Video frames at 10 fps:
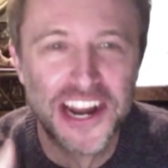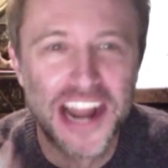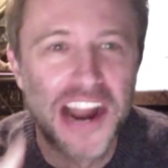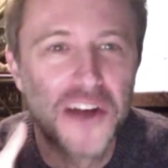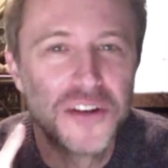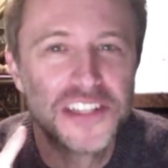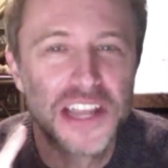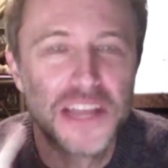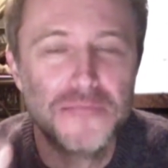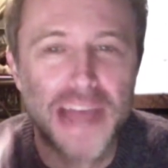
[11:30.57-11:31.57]
and I always
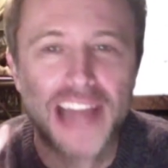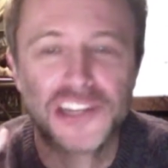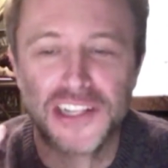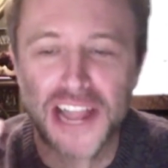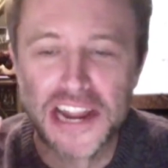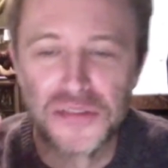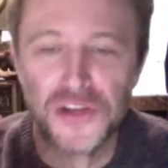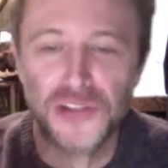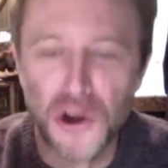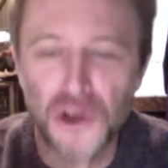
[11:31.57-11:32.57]
imagine like
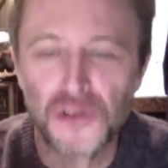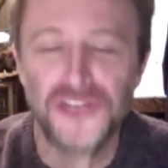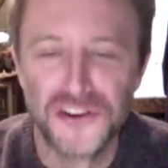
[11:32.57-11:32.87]
the local